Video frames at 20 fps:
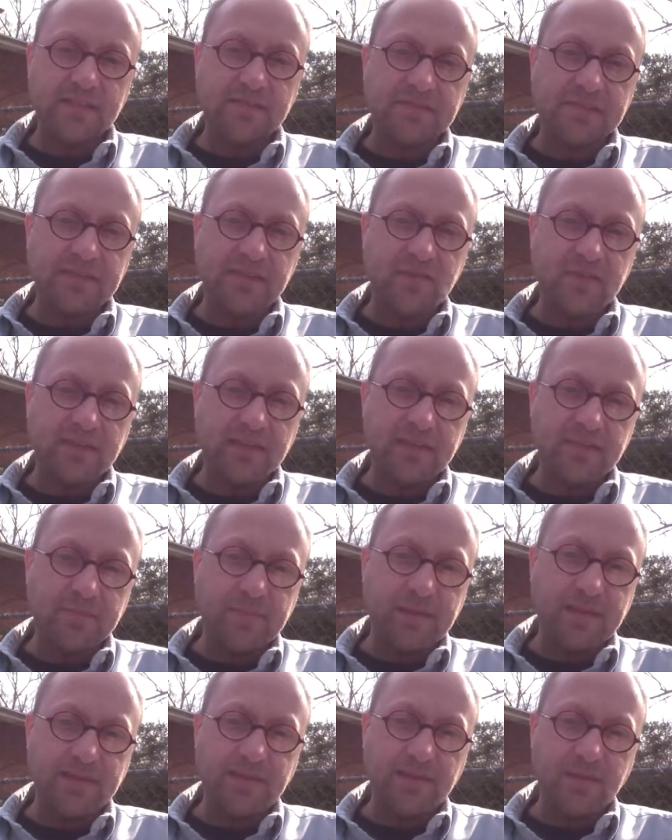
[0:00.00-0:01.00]
If they don't get a
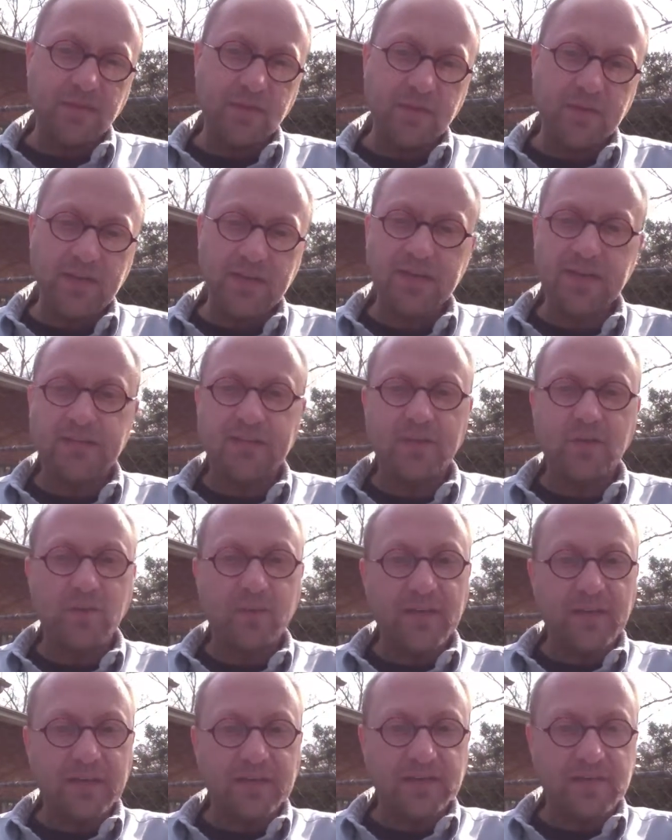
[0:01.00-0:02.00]
passing grade, they go
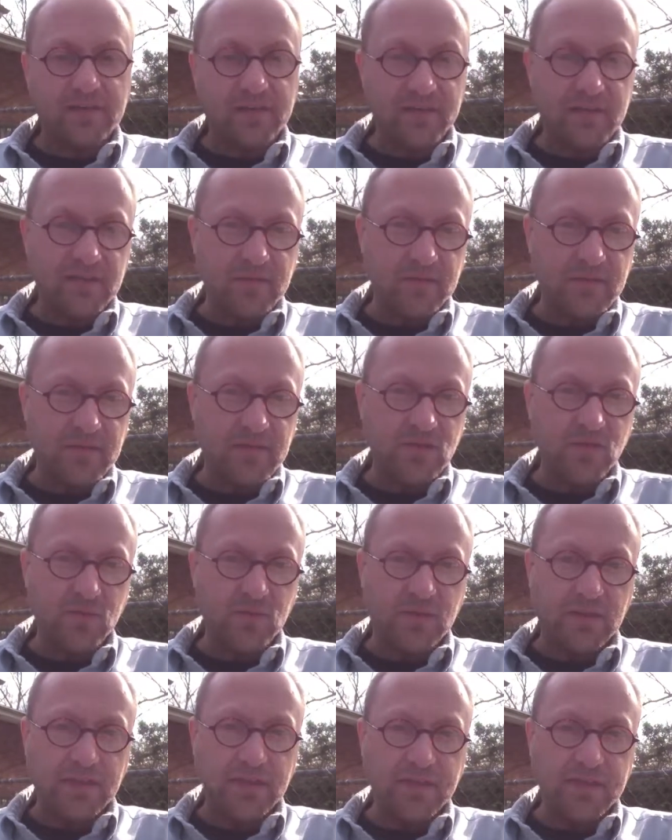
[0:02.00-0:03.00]
back and study the
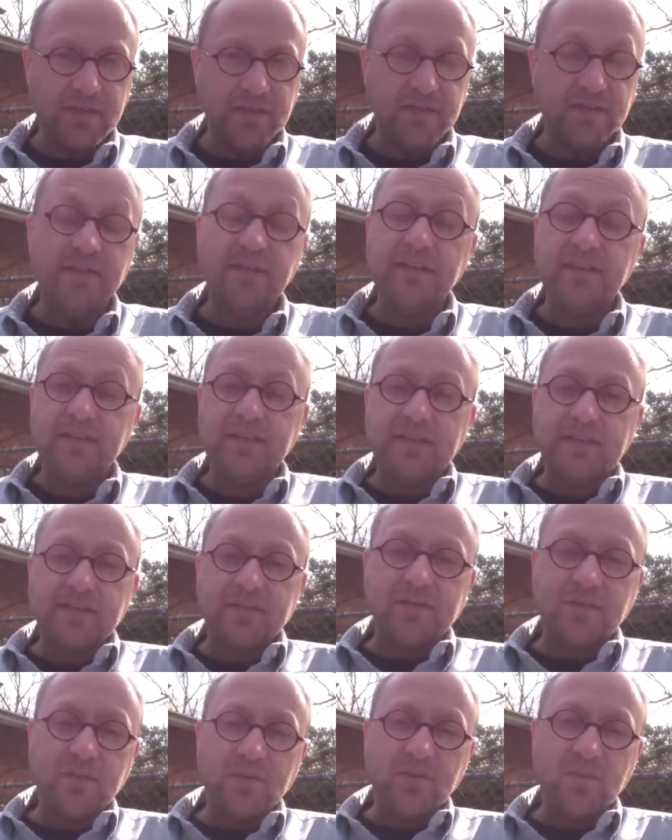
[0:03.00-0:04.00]
module again.
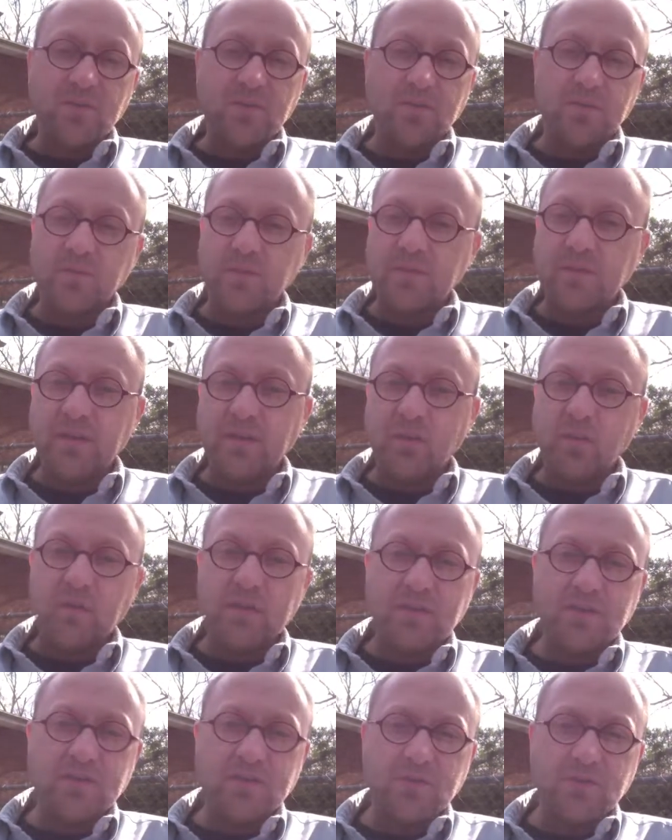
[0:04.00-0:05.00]
So,
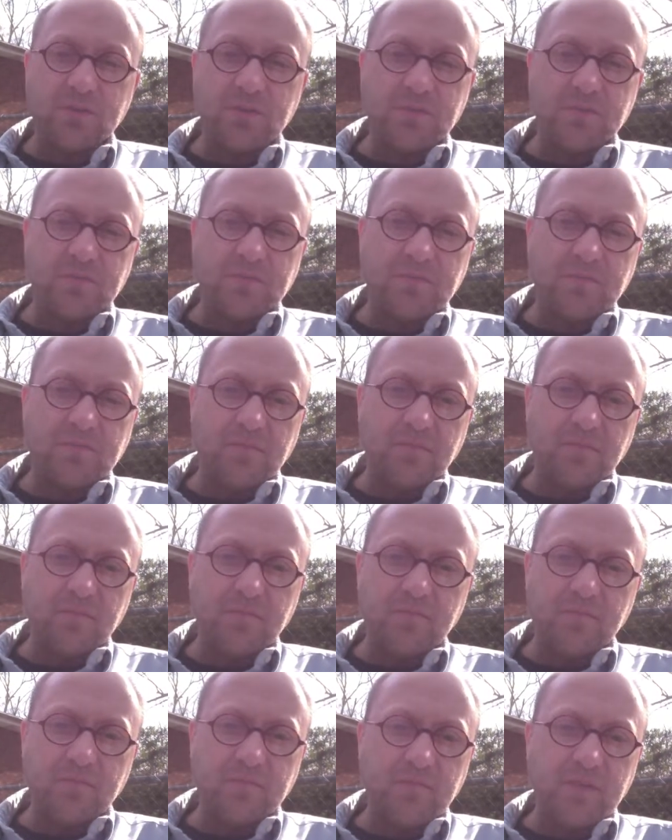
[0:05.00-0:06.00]
one student,
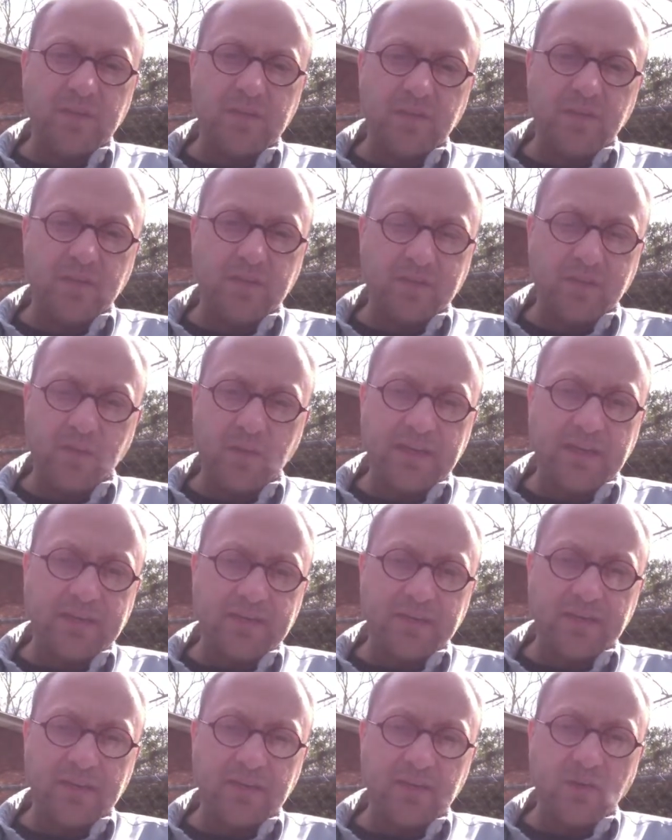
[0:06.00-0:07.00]
they're going
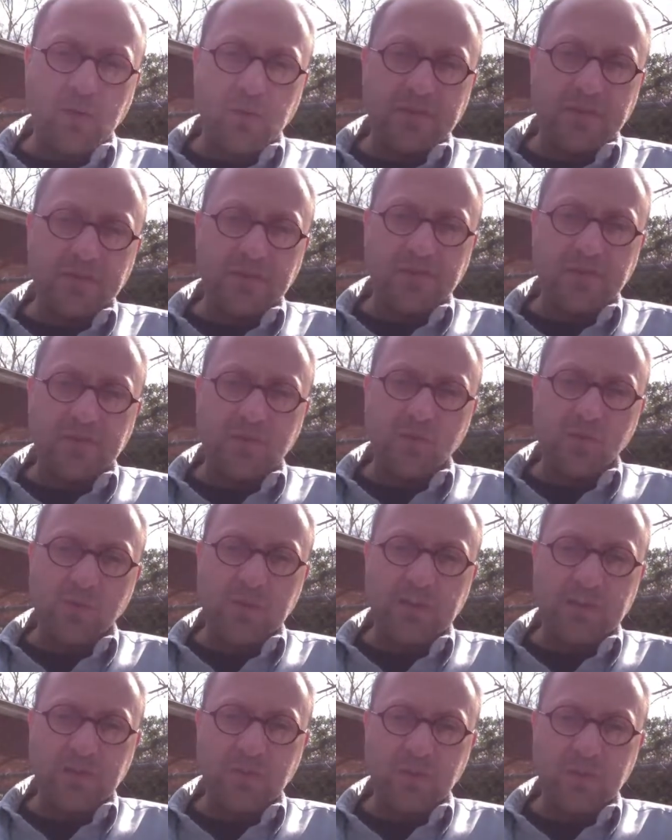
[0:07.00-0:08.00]
at their own individual
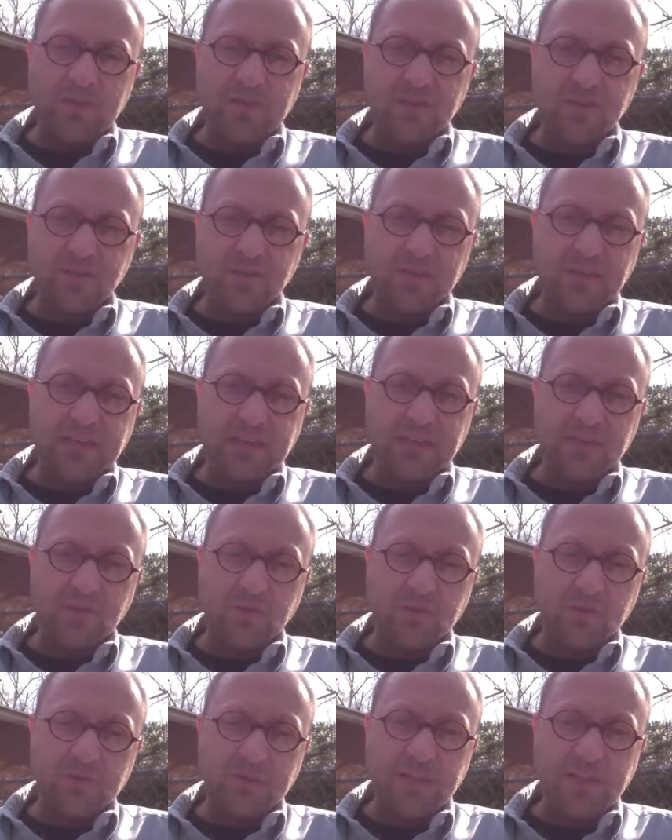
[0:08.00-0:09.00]
rate. One student might get
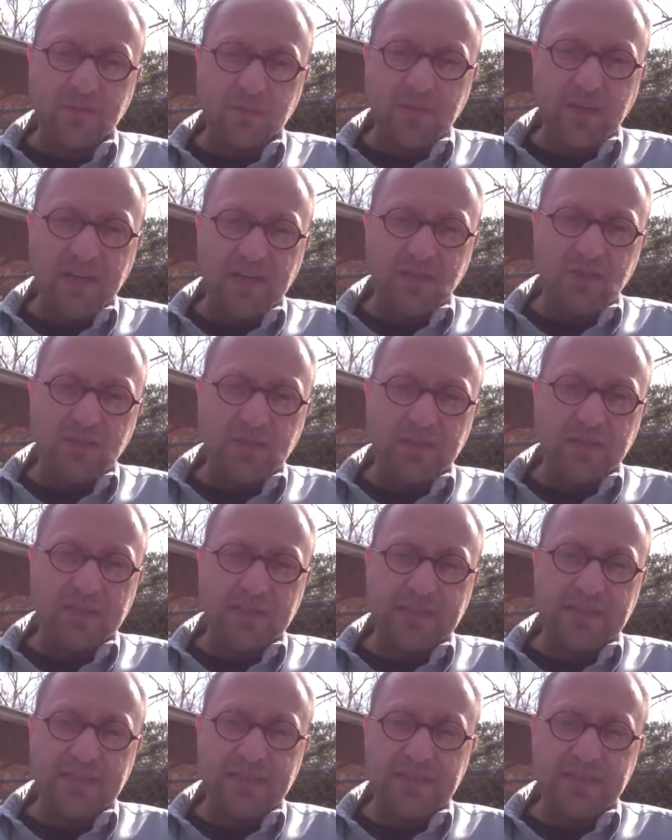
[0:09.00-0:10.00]
through 10 modules in
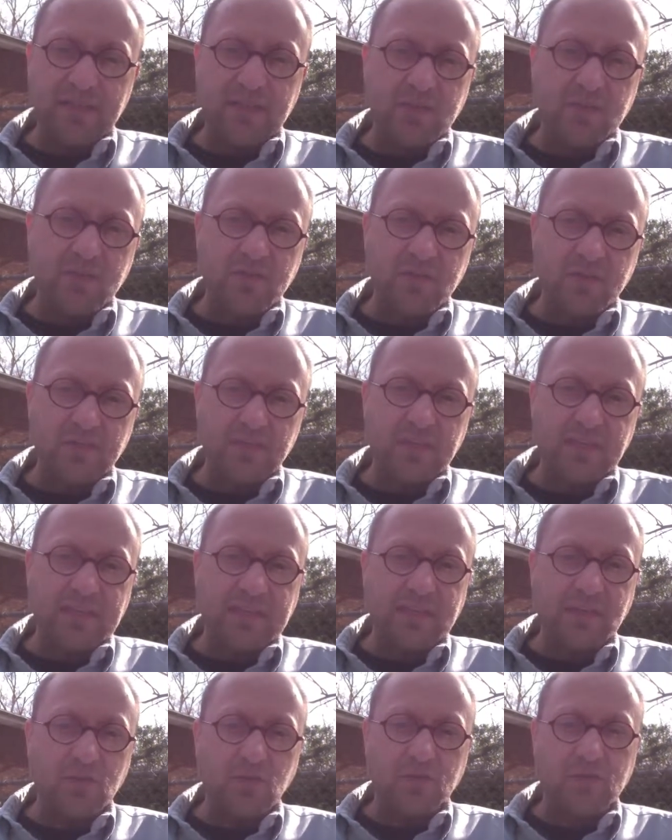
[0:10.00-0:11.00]
a day, another student might
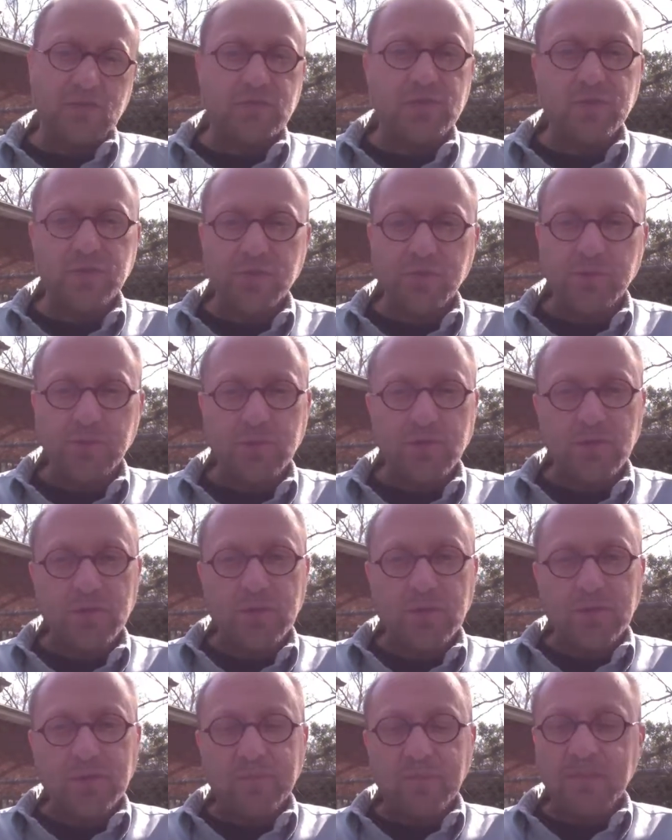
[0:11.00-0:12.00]
get through 2,
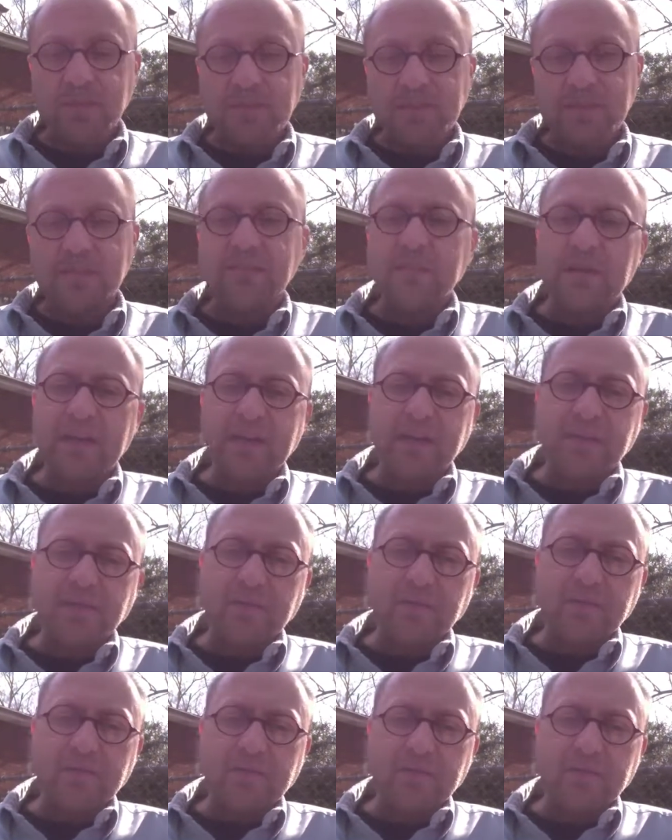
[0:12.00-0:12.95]
but it doesn't matter.